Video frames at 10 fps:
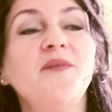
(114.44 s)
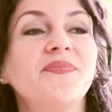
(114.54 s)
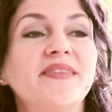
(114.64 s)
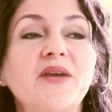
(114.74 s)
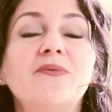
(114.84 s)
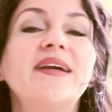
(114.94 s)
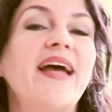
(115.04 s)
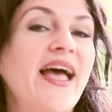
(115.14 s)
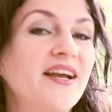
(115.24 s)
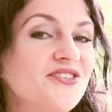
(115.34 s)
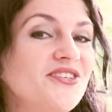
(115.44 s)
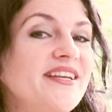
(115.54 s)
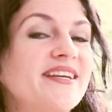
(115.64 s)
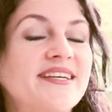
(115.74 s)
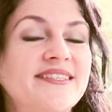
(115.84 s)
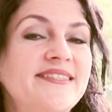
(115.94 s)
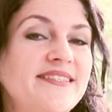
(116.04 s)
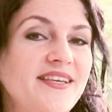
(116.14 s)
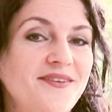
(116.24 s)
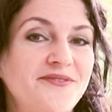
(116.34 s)
they were actually
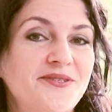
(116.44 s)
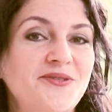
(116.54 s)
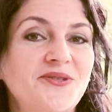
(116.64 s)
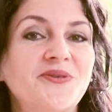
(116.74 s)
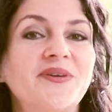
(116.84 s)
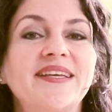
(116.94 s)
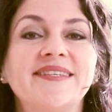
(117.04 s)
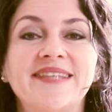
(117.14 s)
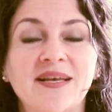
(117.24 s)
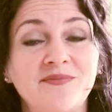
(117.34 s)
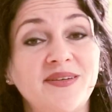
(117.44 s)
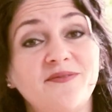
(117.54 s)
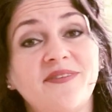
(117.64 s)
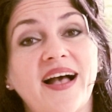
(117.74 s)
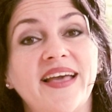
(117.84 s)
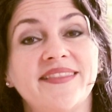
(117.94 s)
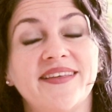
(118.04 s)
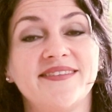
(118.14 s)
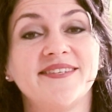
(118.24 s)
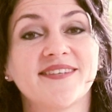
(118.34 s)
conceived to exemplify the
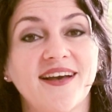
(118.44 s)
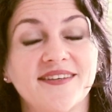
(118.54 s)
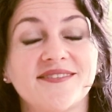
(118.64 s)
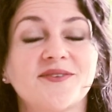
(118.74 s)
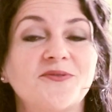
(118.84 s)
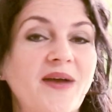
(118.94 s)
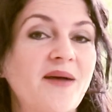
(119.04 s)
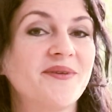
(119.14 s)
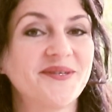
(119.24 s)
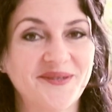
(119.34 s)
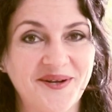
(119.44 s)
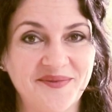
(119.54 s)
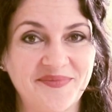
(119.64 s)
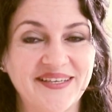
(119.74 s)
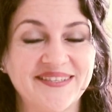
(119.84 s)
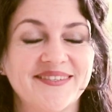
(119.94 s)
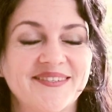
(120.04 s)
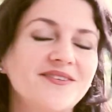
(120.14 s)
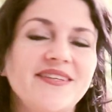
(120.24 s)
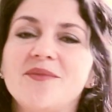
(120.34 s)
discussed grammar topics, so
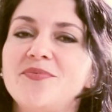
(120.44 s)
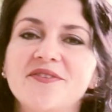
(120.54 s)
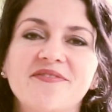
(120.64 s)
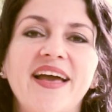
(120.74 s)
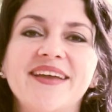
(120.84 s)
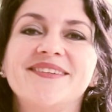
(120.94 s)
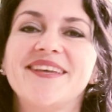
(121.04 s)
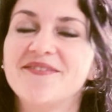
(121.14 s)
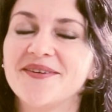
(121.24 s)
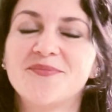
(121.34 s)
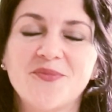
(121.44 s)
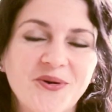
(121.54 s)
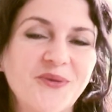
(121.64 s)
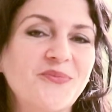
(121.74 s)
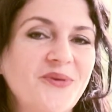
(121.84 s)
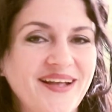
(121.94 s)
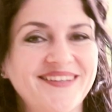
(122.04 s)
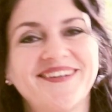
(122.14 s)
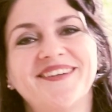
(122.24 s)
they provide even more practical